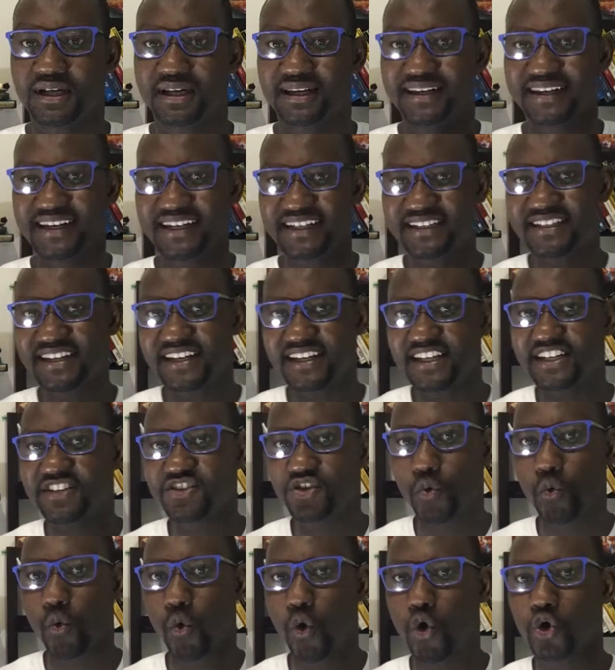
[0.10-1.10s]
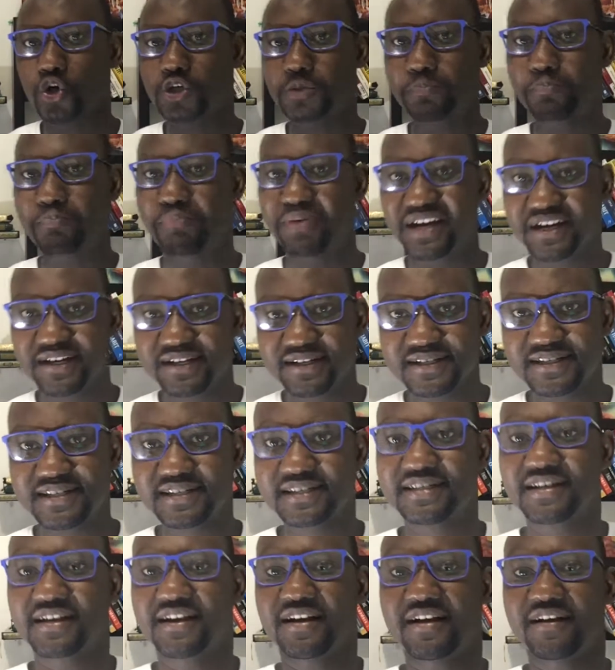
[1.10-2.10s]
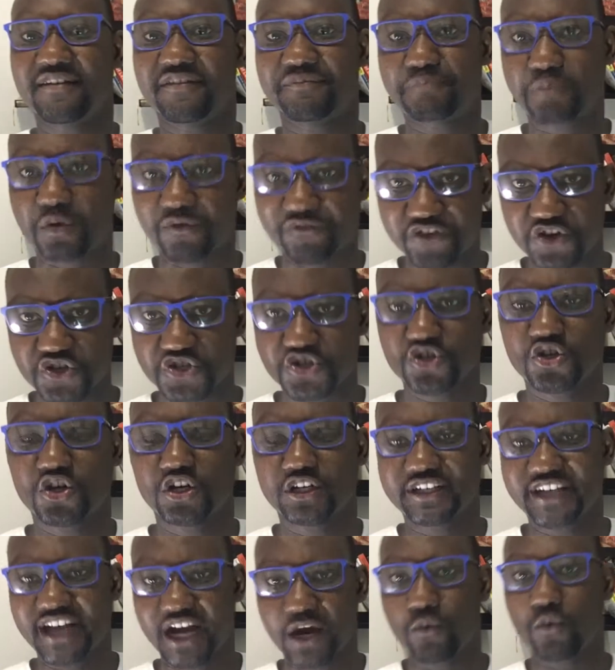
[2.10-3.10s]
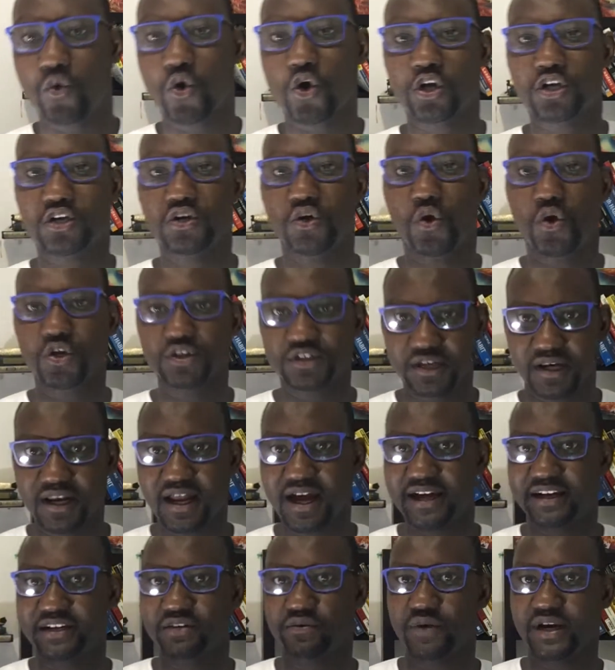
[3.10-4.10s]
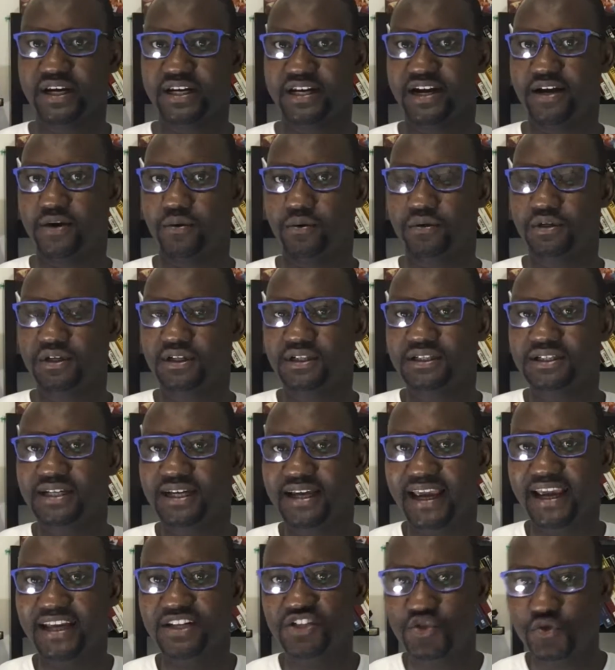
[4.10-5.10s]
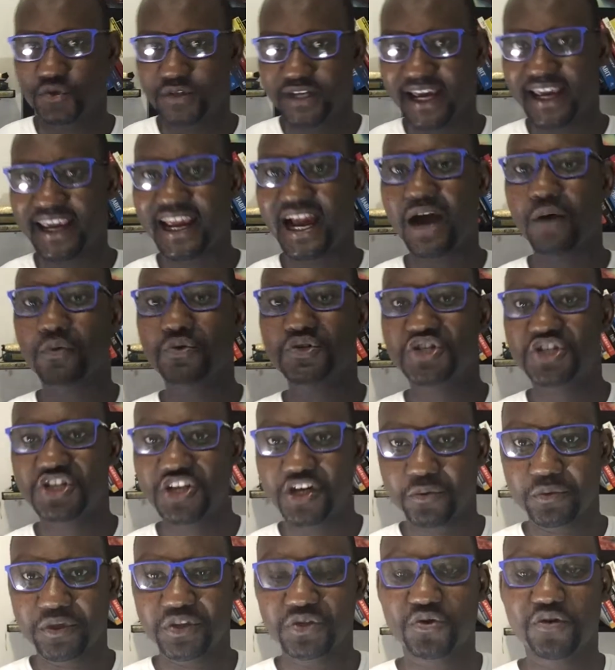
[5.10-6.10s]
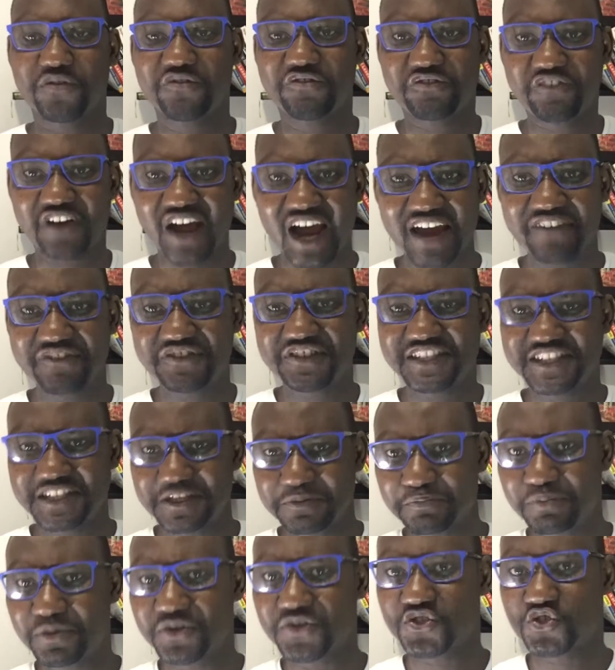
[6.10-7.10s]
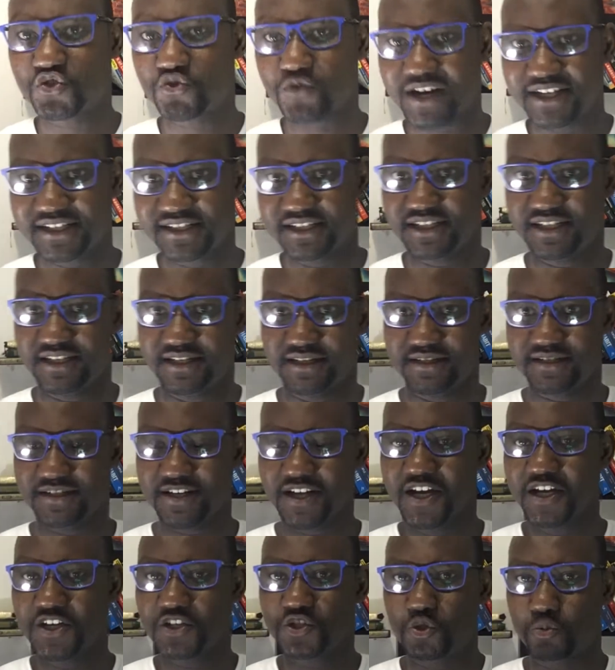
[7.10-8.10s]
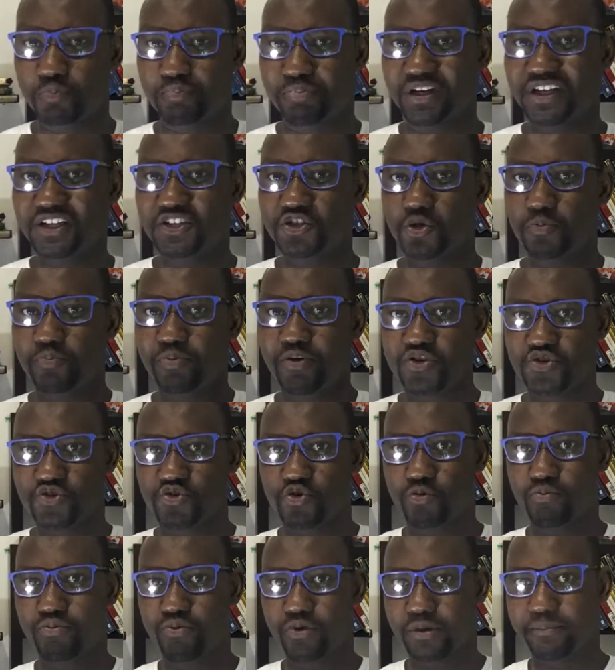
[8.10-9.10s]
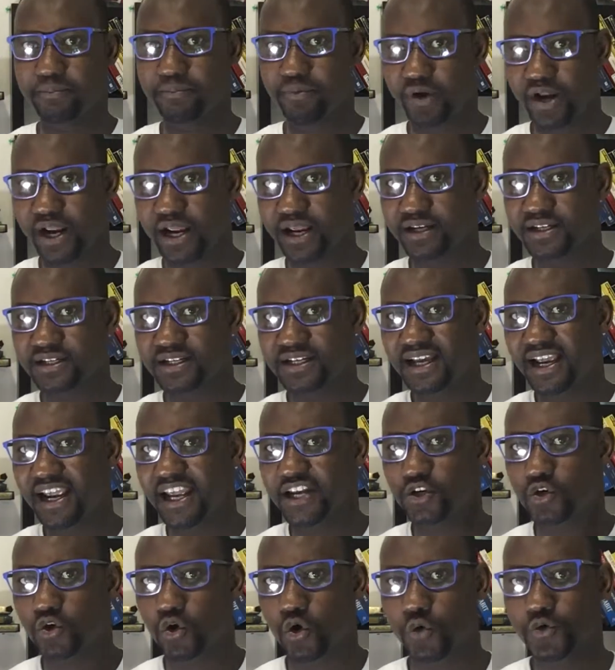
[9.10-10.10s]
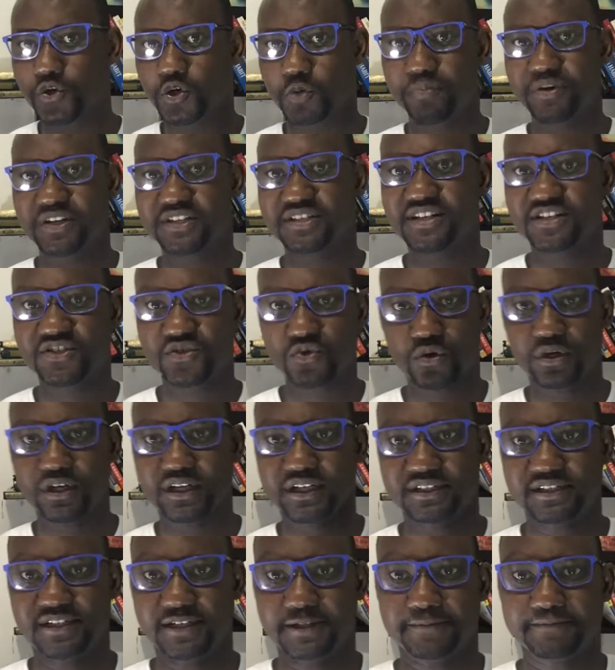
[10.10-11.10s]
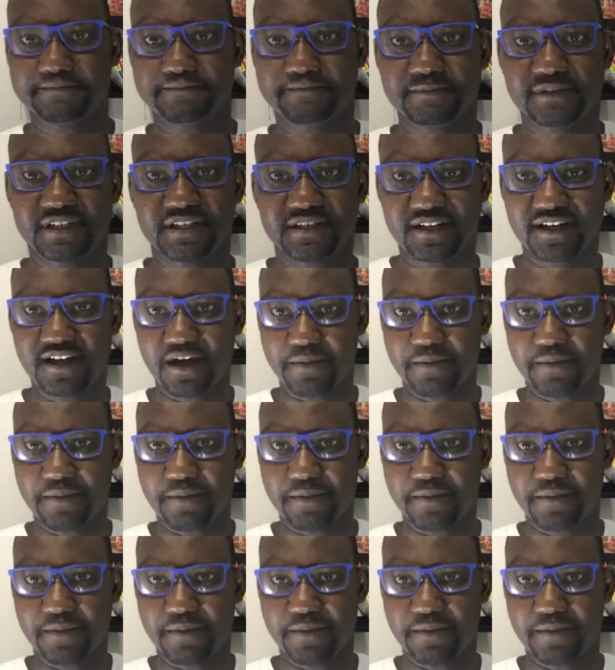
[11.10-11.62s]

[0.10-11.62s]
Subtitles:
LinkedIn is the world's biggest professional network online right now. And today I will share with you 5 simple strategies to build your personal brand and grow your business on LinkedIn.